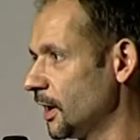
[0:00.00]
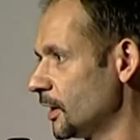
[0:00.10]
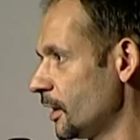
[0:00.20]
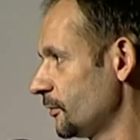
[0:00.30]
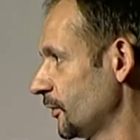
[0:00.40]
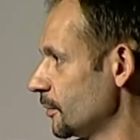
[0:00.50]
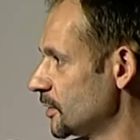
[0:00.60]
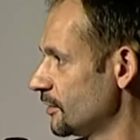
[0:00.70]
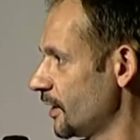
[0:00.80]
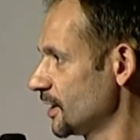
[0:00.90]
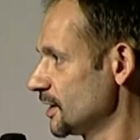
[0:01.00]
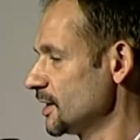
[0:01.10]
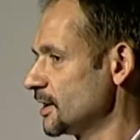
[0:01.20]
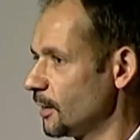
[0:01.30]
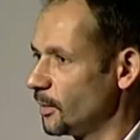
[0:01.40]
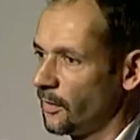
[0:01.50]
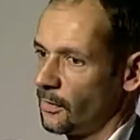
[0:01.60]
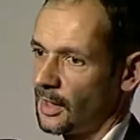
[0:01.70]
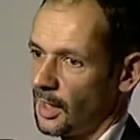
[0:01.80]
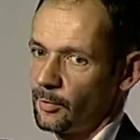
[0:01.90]
enough, some devices, namely
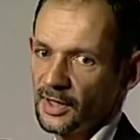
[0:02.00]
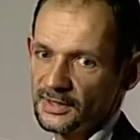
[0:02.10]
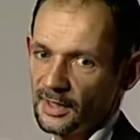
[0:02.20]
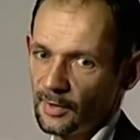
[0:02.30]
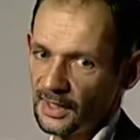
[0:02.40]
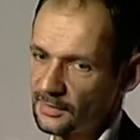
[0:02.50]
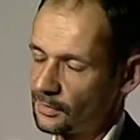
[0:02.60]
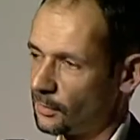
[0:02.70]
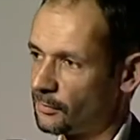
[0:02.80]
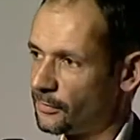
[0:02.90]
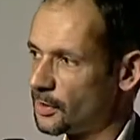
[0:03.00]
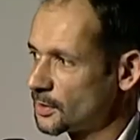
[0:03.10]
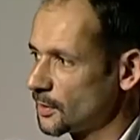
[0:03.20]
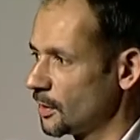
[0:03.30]
the iPad tablet, offers